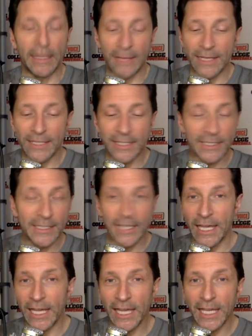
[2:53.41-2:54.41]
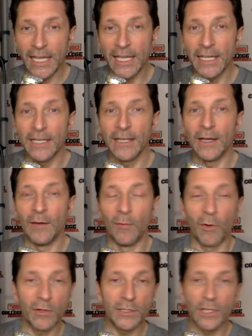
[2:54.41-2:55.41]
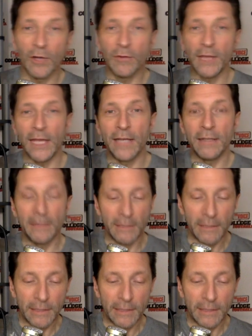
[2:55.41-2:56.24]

This is key, more so than